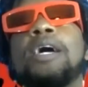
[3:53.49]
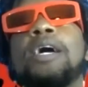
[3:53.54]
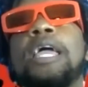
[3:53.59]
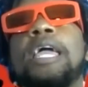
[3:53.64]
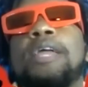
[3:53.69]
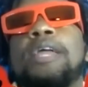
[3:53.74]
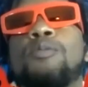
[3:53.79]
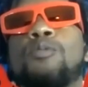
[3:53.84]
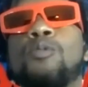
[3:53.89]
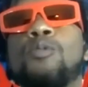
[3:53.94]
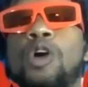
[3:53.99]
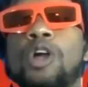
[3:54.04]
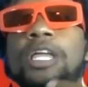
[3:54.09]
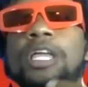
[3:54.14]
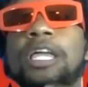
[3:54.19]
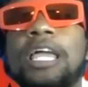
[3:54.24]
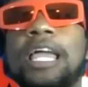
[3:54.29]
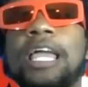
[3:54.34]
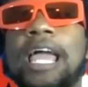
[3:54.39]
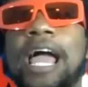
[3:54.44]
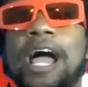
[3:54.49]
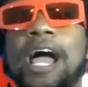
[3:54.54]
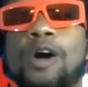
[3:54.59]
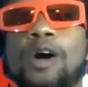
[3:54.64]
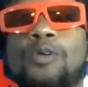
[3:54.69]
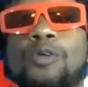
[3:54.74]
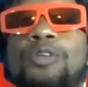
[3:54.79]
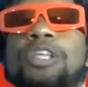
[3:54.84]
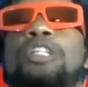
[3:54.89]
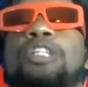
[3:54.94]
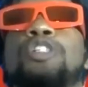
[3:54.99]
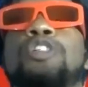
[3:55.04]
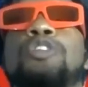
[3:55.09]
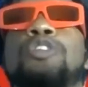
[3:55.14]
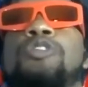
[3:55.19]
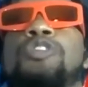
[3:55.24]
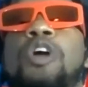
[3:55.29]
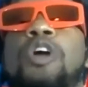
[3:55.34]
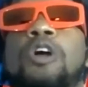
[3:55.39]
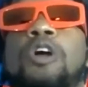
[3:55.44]
in working out, did you
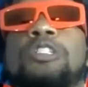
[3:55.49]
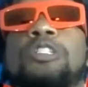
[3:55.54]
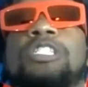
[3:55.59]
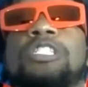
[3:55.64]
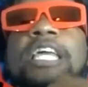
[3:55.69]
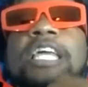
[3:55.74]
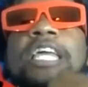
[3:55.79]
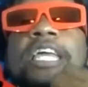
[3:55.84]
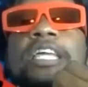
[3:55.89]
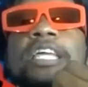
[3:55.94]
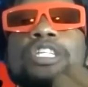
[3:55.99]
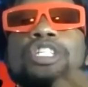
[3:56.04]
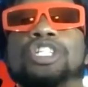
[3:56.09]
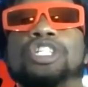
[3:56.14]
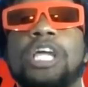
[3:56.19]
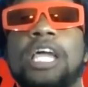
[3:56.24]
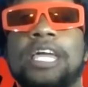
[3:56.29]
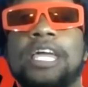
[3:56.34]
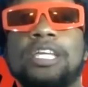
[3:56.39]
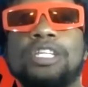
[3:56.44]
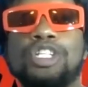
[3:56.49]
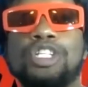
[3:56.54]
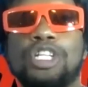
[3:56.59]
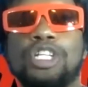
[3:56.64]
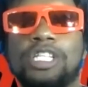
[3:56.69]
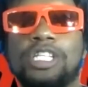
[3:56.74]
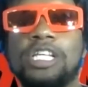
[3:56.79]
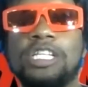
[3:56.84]
start seeing changes?